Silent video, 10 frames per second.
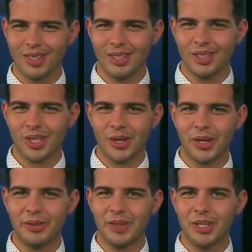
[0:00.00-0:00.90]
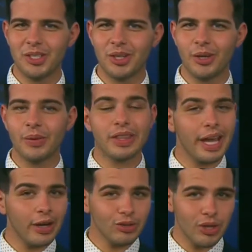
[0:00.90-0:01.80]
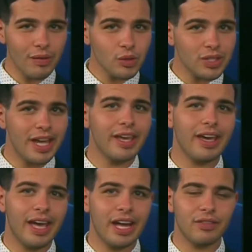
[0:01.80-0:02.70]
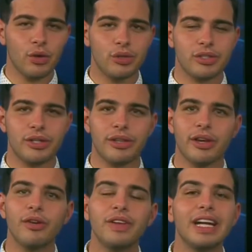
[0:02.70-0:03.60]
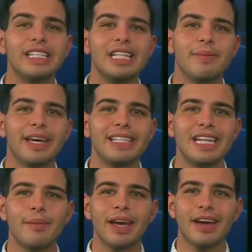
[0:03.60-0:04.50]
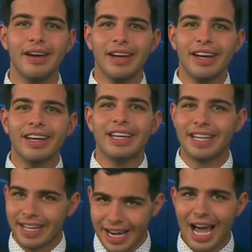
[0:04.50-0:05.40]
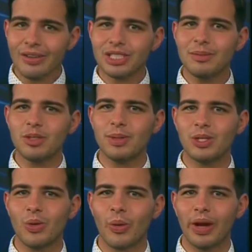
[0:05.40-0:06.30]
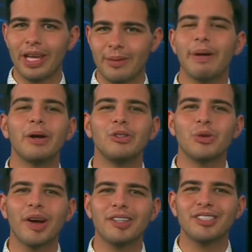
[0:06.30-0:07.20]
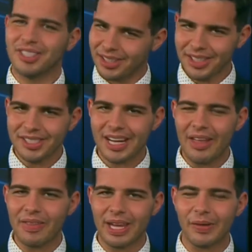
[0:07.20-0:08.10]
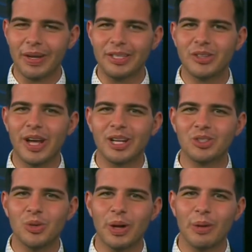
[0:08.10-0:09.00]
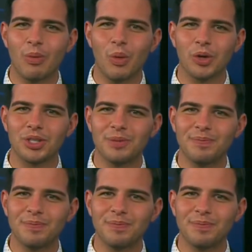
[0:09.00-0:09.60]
Sean, good evening to you. With air travel taking a head, of course, due to the COVID-19 pandemic, it now seems to be soaring in a better direction, at least at the Erie International Airport.